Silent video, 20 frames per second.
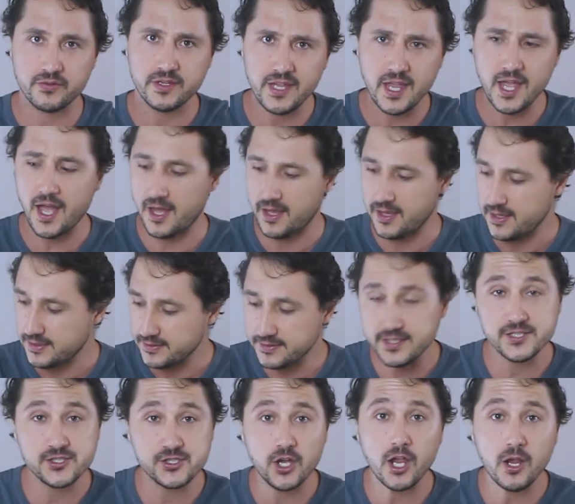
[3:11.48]
Yeah,
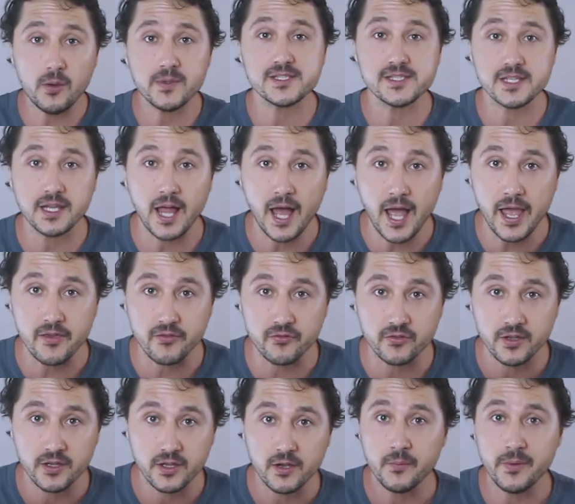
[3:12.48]
the soil is alive.
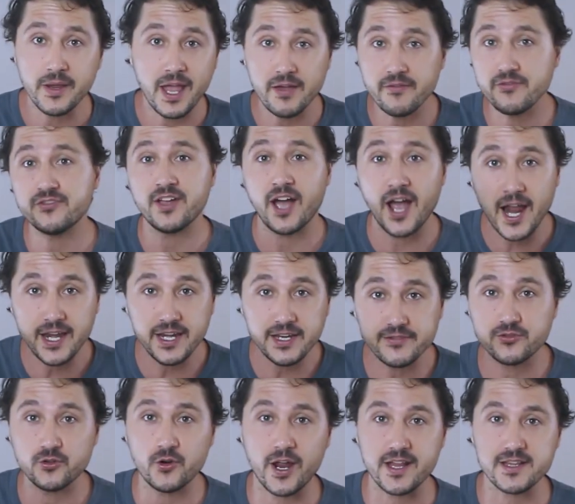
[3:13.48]
We have tiny
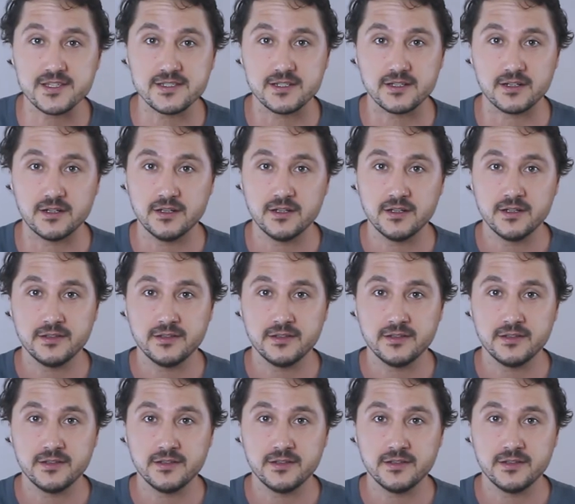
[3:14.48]
friends here.